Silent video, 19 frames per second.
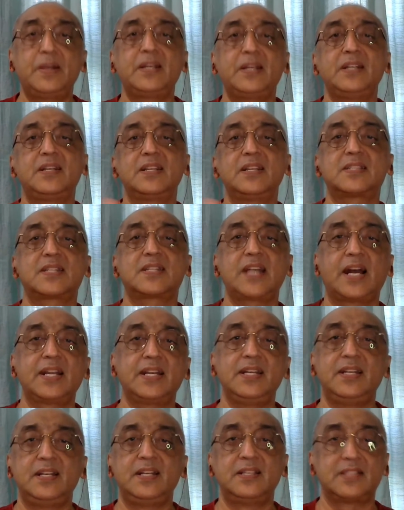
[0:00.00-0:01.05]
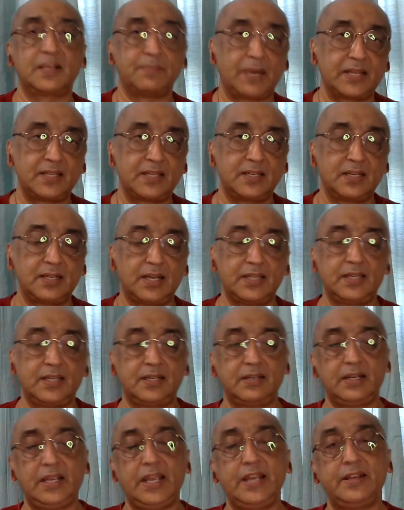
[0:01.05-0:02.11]
but it has started in some
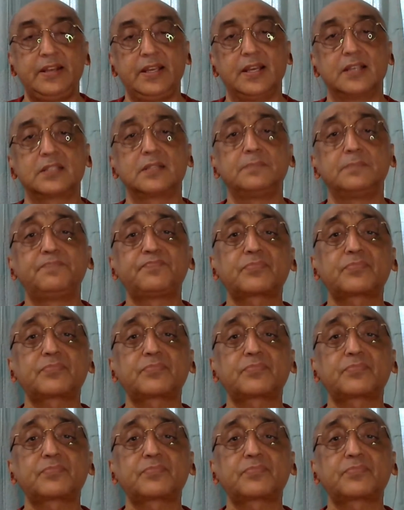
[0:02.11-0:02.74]
other areas.